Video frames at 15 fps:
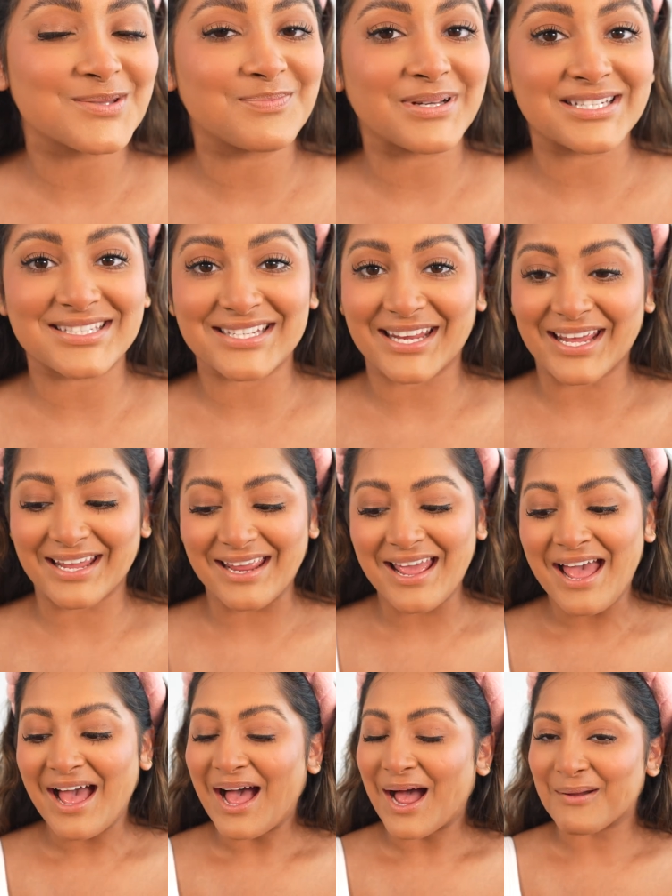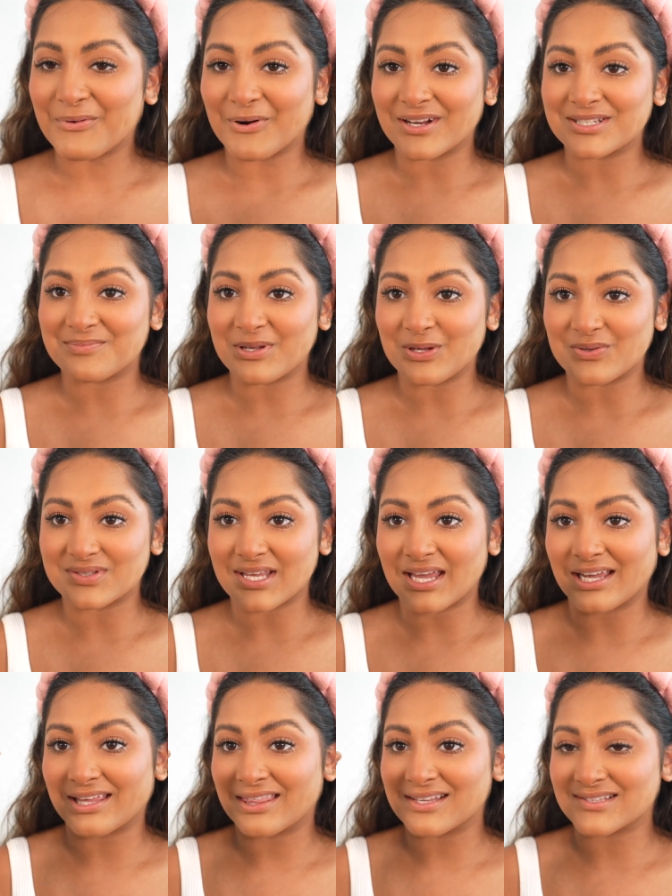but today I'm going to be
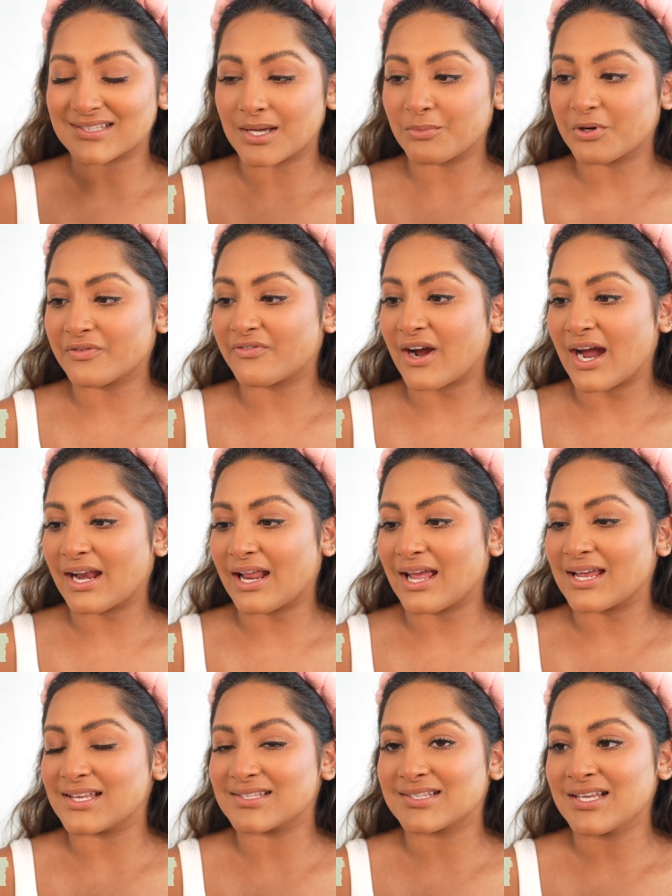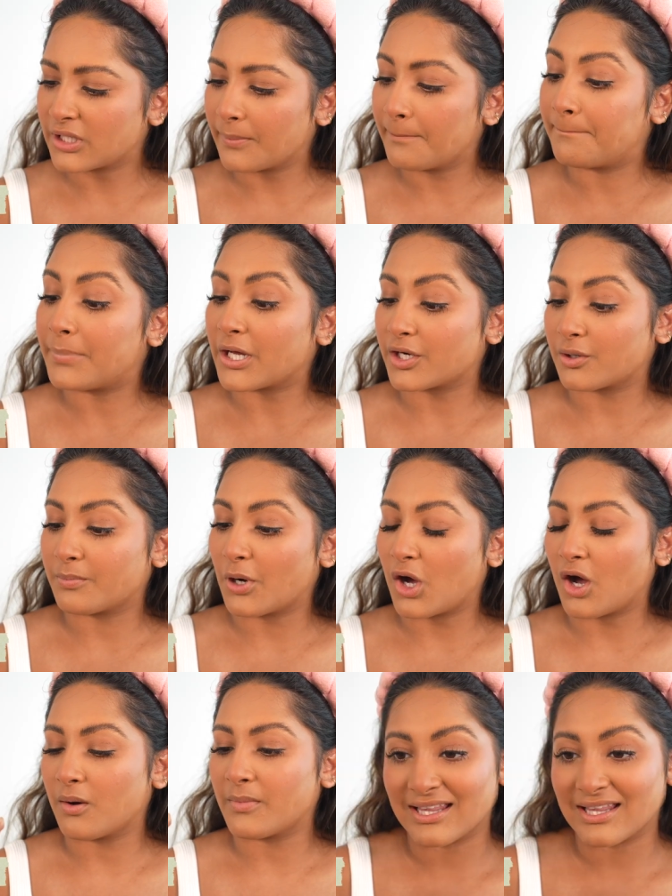using the Summer Fridays Lip Butter Balm,